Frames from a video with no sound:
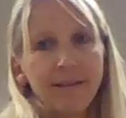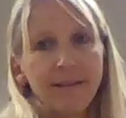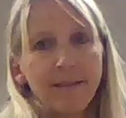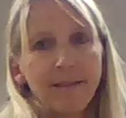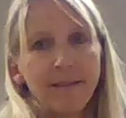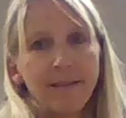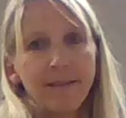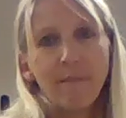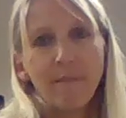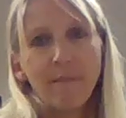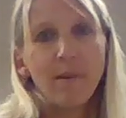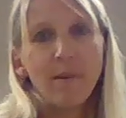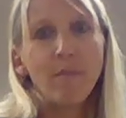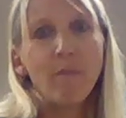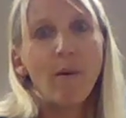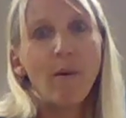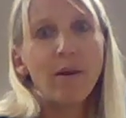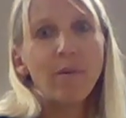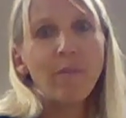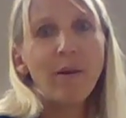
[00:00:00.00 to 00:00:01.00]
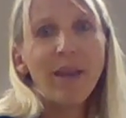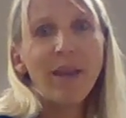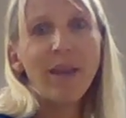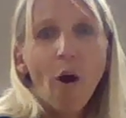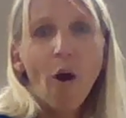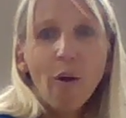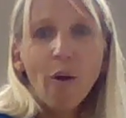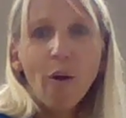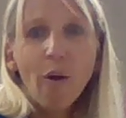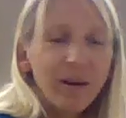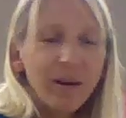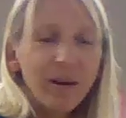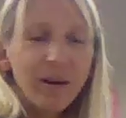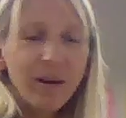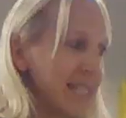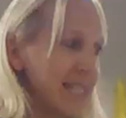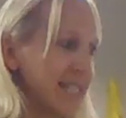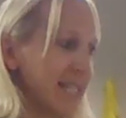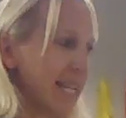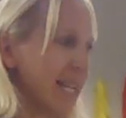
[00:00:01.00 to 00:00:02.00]
be one we already
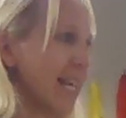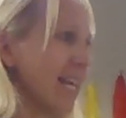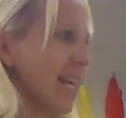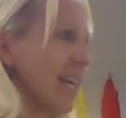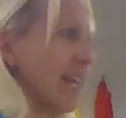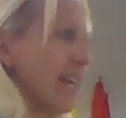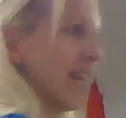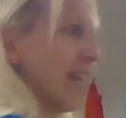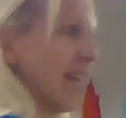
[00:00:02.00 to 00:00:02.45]
did.